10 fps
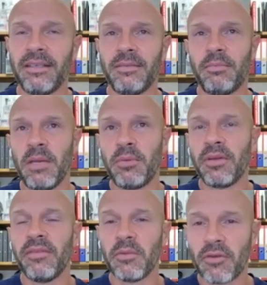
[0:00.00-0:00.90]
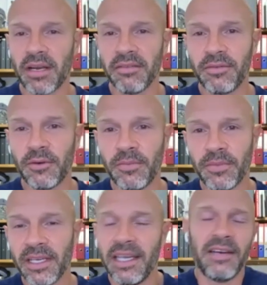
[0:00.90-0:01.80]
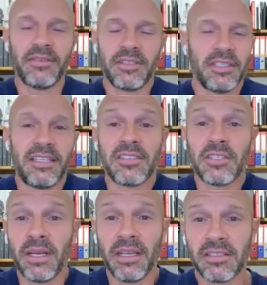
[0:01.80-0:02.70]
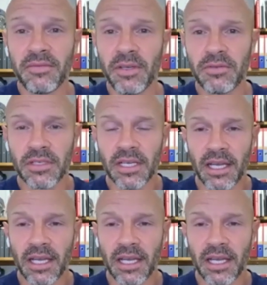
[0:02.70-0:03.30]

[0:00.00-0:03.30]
people give him credit for. Obviously, he doesn't do any interviews.